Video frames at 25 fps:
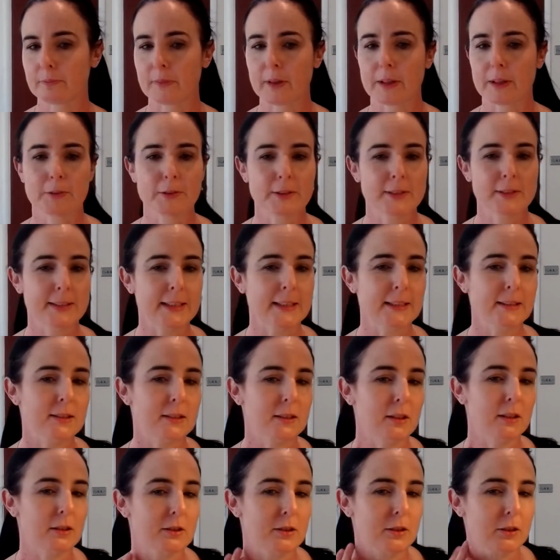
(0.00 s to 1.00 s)
If your skin
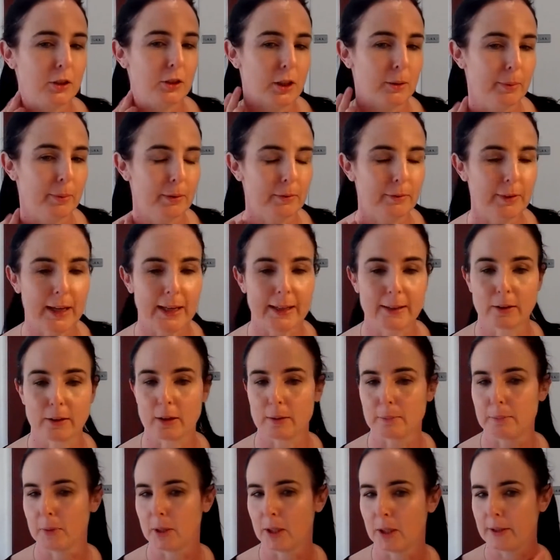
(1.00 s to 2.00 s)
starts to look a bit red
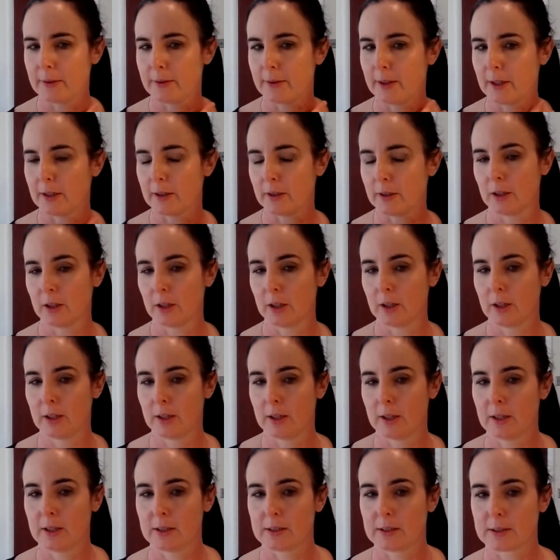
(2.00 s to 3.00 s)
like mine, then
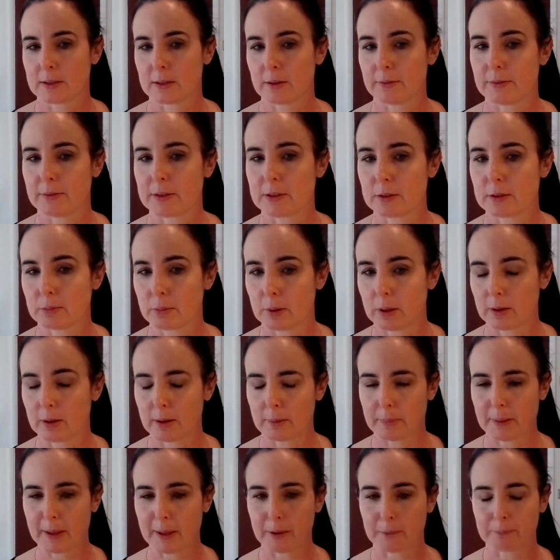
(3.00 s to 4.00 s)
it's nothing to worry
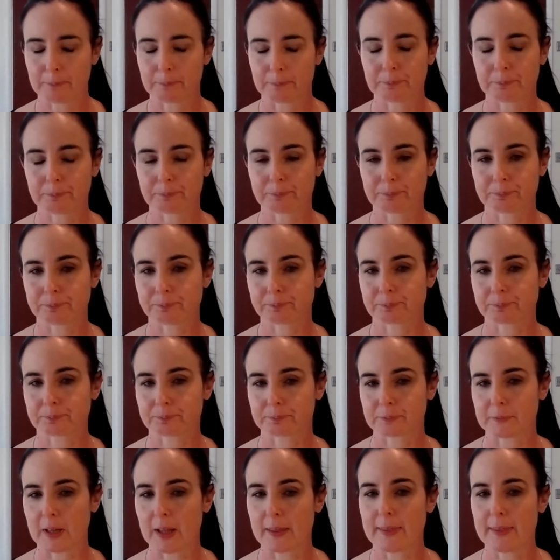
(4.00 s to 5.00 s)
about.
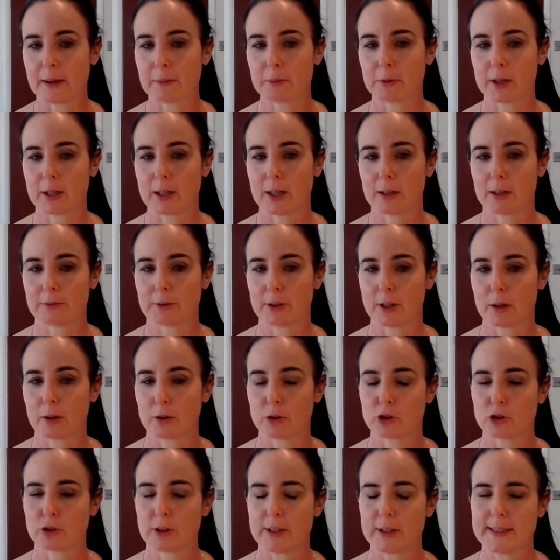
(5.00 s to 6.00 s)
And now we're going to have a go at
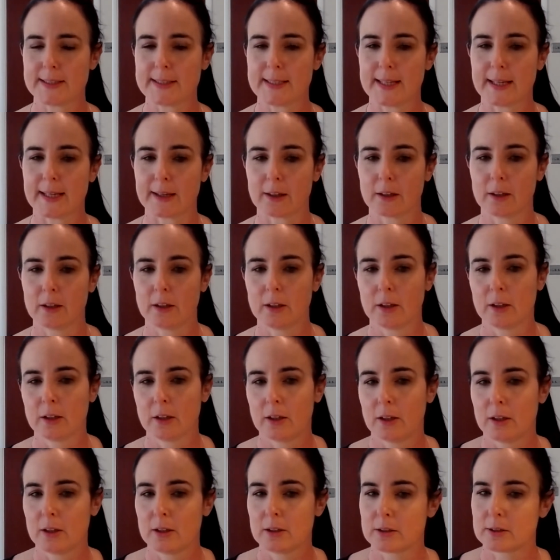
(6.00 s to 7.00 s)
treating.
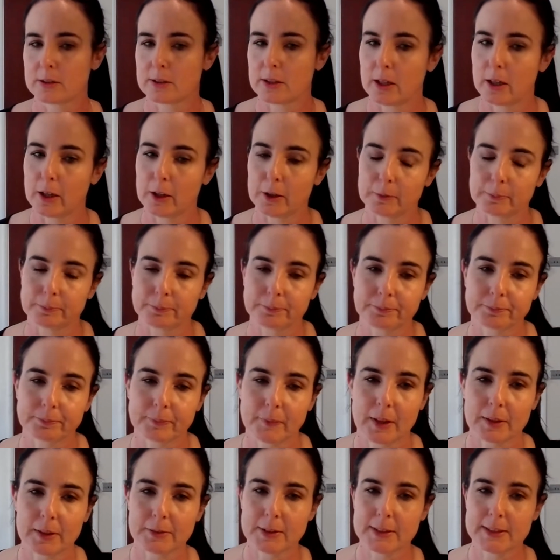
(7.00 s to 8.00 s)
So
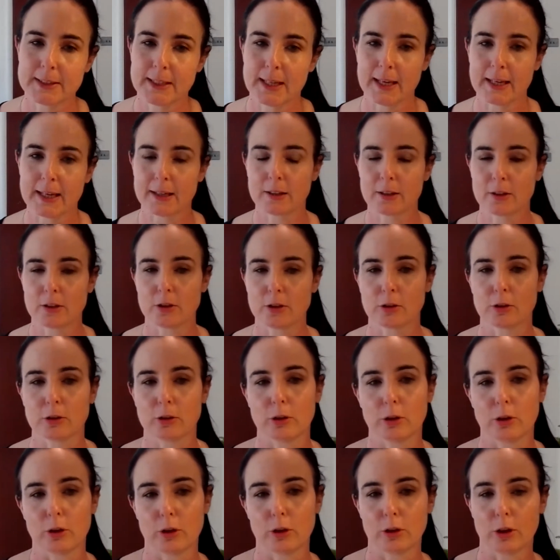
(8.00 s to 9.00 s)
if you take
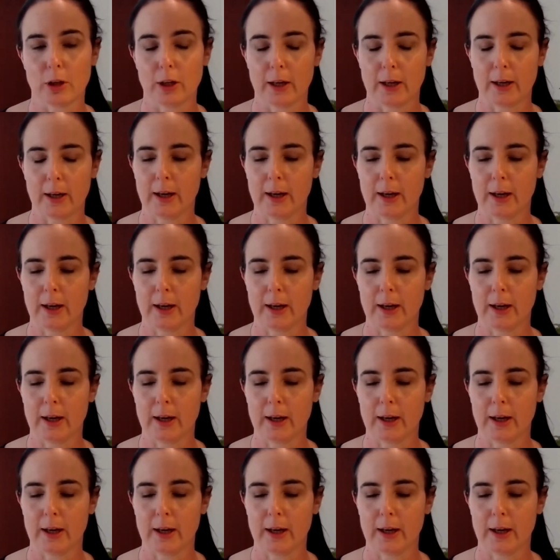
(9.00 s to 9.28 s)
your